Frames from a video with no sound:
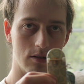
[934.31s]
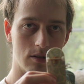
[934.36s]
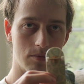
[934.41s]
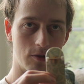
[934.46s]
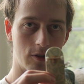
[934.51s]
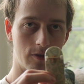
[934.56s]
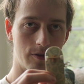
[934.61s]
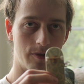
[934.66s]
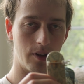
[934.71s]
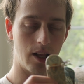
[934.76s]
is
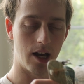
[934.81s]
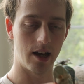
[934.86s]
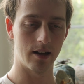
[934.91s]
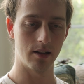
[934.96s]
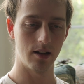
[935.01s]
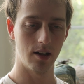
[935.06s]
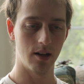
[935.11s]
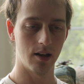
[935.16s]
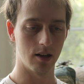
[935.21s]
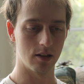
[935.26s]
more
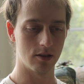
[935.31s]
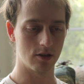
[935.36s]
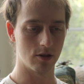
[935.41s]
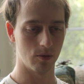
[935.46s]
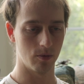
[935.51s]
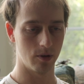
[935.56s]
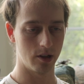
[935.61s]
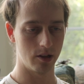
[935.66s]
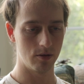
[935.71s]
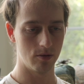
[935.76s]
flat, and
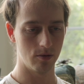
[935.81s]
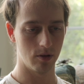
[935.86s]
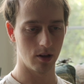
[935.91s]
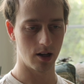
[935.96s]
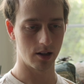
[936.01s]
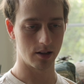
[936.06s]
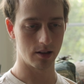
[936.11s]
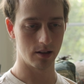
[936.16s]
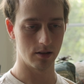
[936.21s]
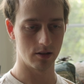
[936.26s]
so when you
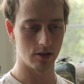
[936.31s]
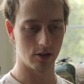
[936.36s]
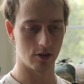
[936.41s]
lock into